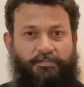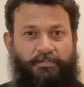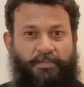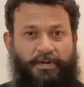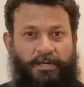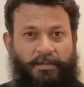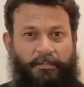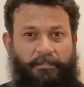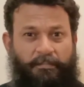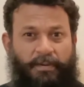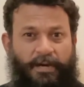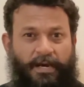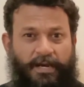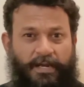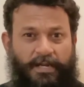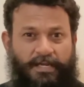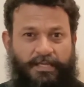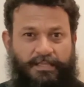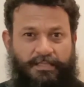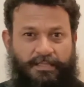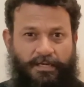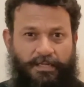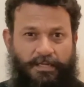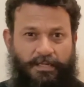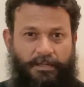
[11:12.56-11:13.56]
barbaric
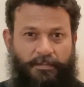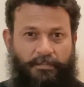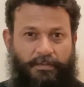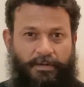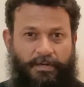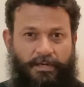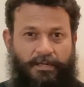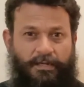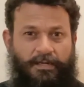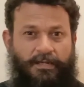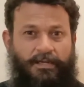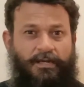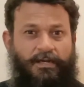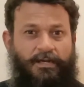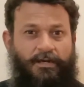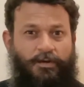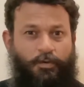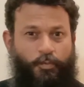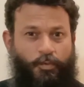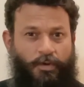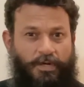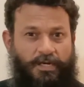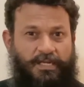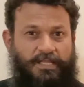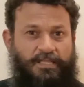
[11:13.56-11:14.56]
Taliban,
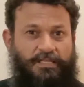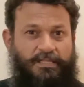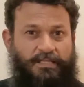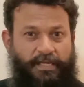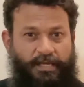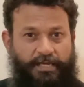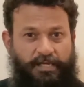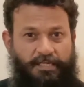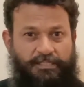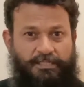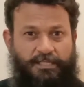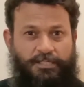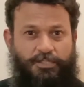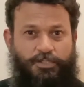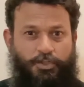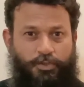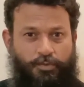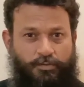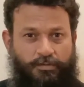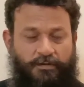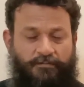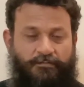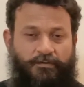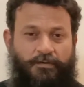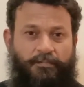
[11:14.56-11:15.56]
what they did
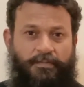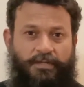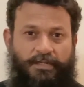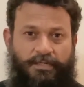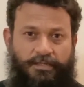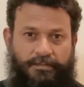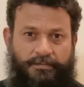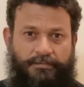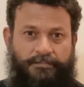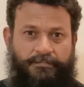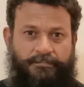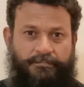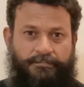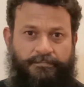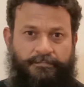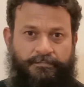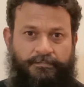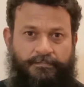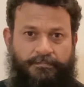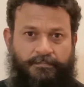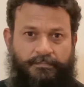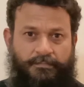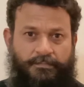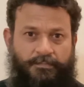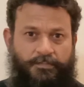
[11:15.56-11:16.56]
to a woman,
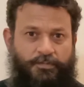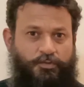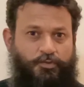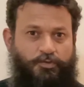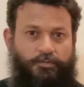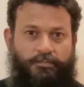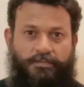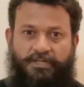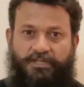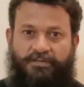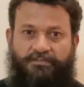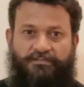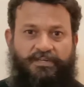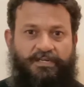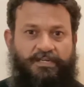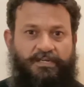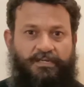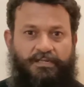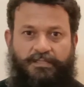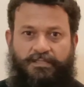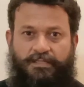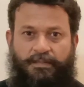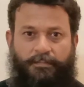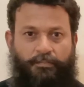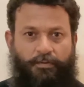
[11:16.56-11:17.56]
you may
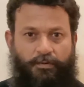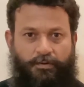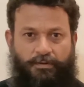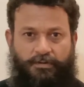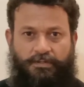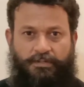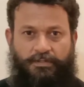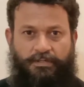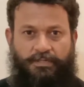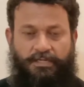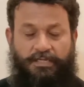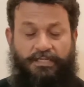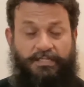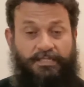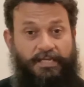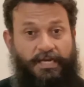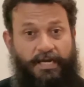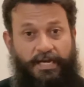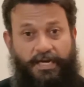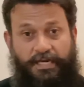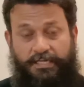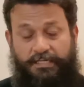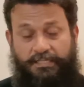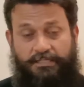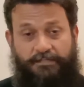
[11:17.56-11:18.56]
read the book In the
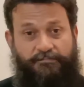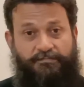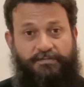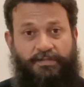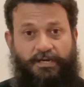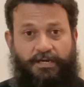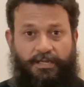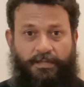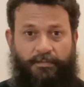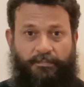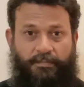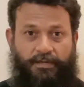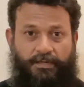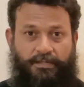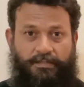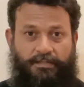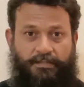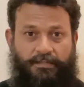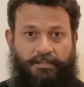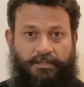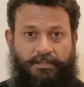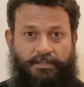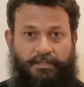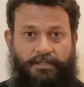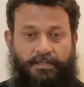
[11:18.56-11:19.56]
Hands of Taliban.
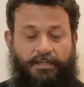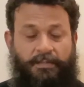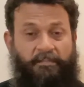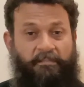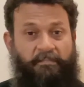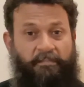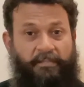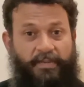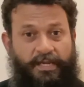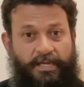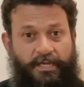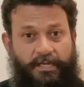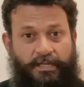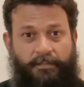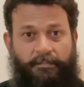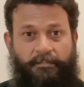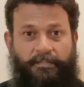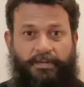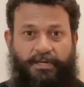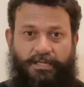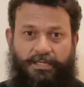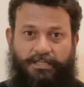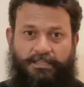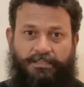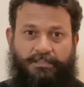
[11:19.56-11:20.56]
Make
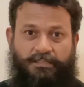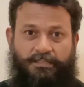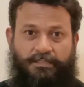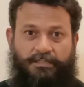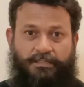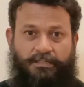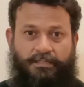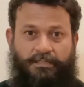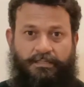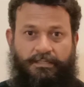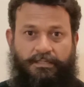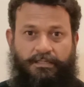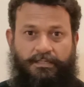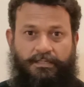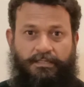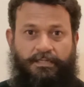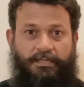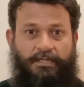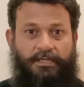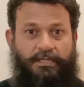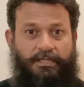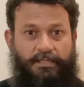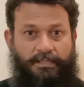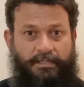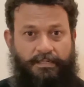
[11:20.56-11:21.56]
comparison
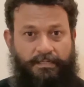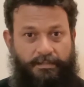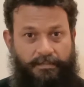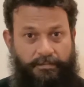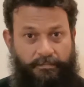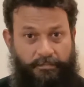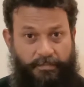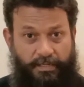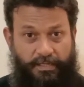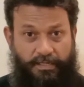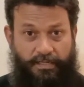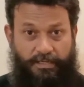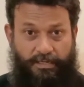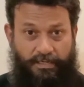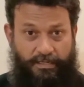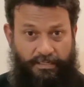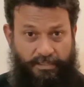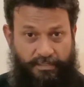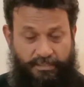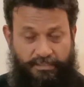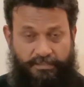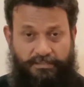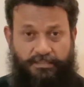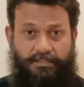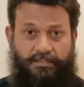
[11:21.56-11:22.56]
and make a
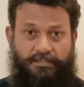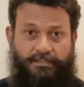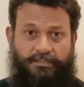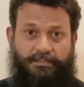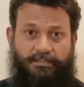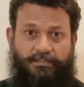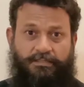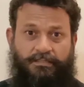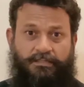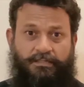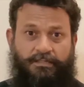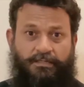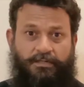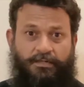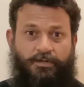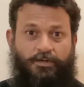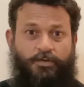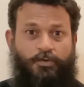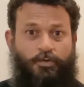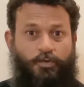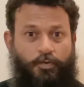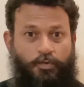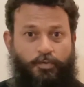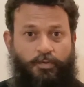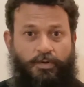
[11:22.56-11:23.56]
decision.
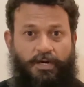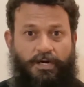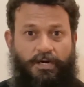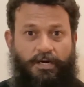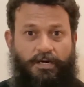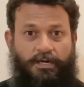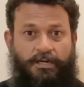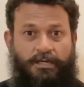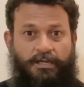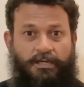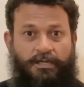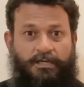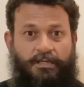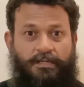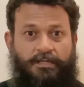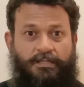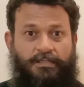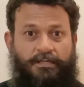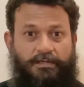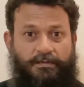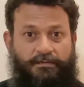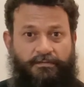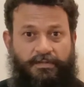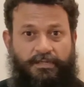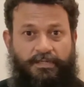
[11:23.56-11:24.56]
Who are
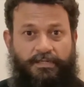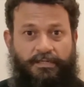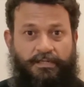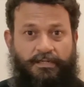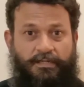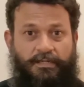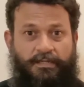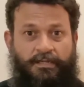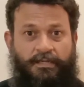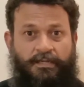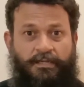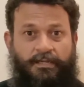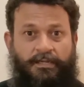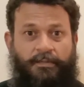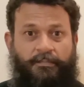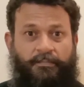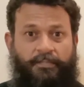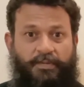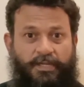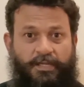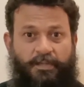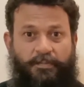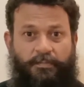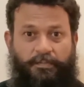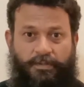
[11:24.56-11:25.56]
the real
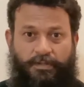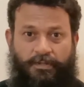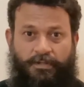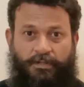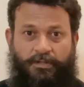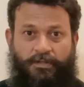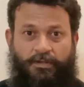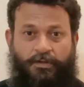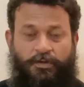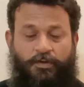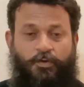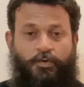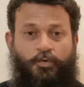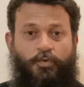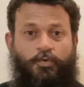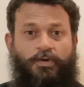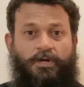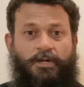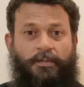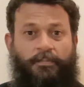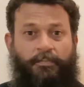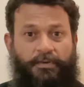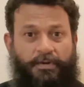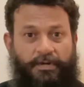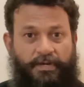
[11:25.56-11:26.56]
people who
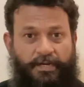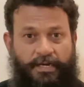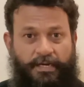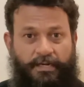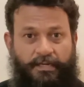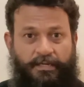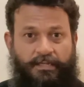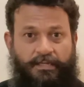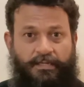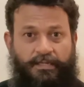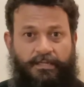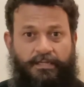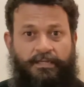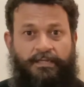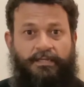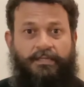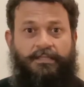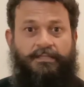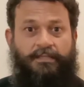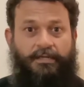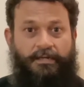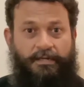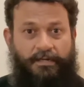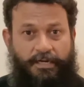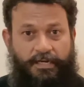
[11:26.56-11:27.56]
are protecting
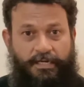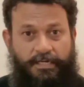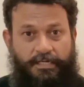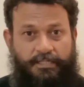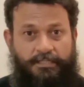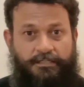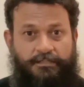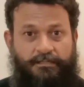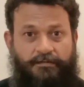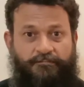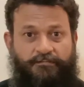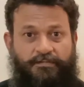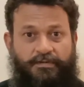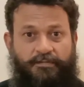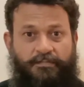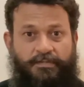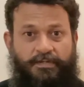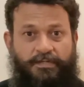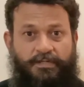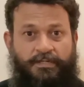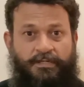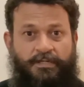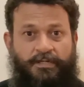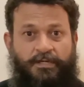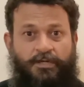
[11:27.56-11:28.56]
the rights of
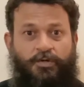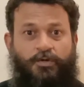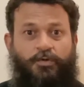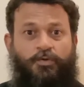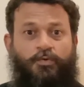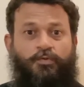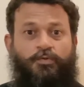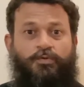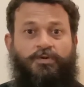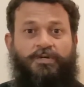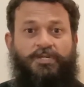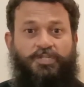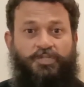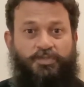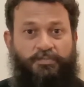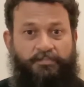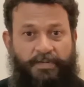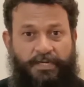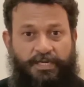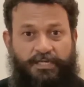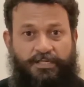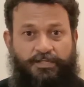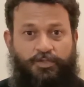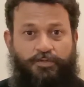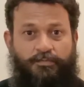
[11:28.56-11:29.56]
women, who
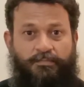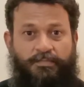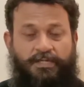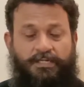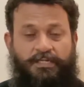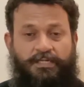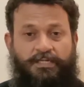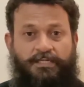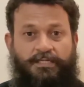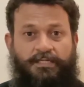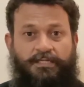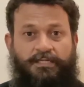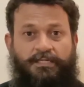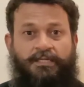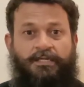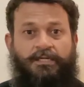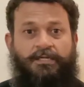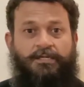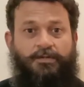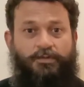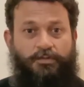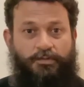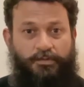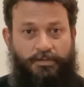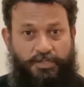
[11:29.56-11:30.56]
respect humanity,
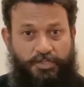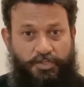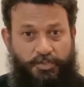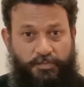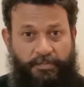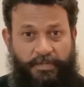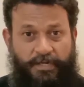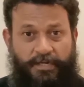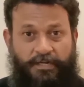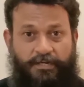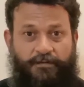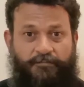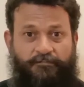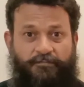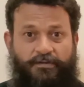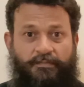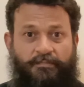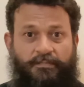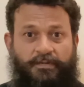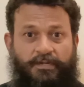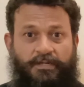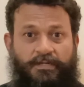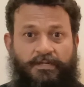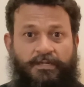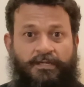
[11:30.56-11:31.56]
who respect
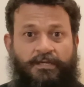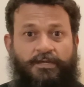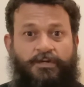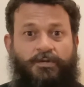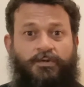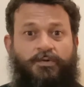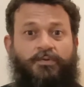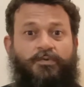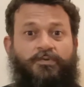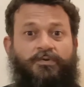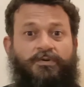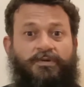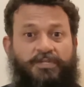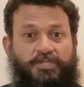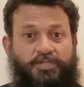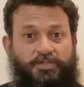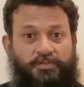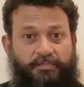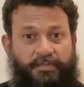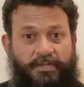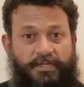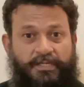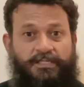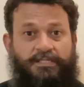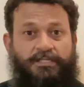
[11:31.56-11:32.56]
women, who
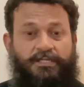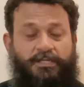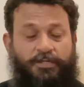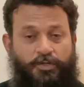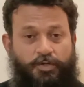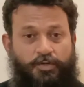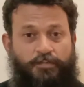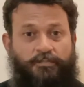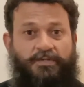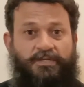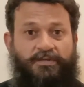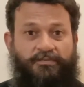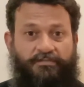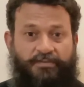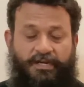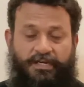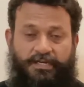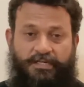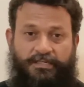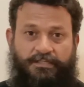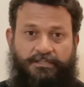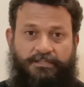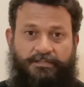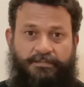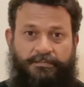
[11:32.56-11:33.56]
respect human
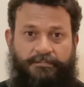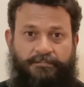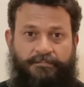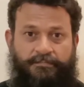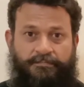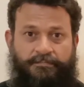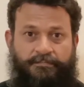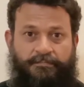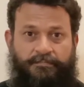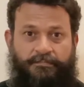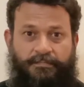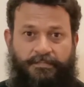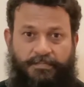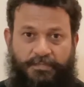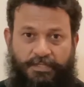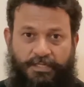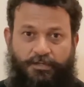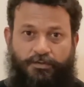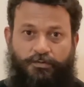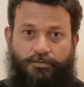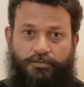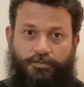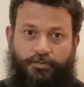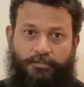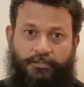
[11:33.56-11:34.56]
rights?
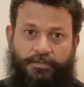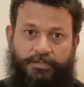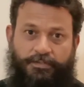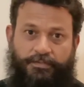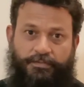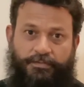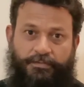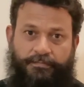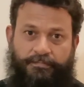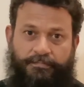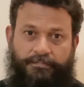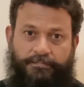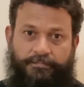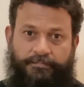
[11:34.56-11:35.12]
Thank you so much.